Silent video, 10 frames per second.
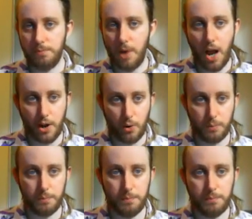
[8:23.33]
I know.
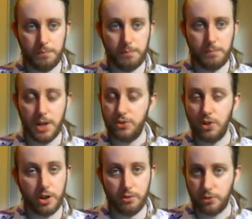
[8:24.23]
It's not
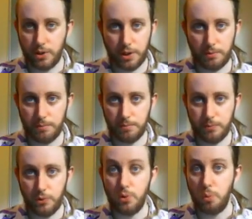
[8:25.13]
interesting
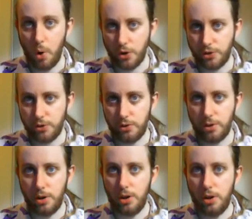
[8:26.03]
to watch.
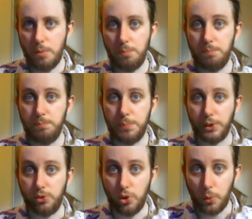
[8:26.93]
But
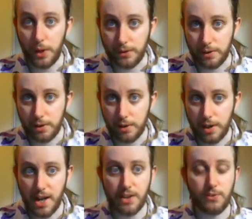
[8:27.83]
do it.
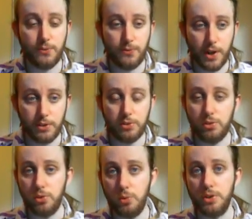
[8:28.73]
It's fun to
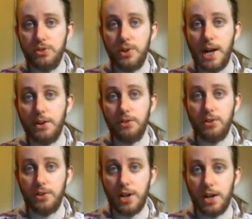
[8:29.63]
do once you actually
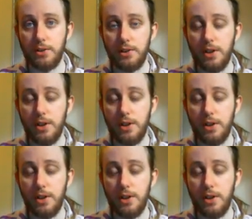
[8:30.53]
start.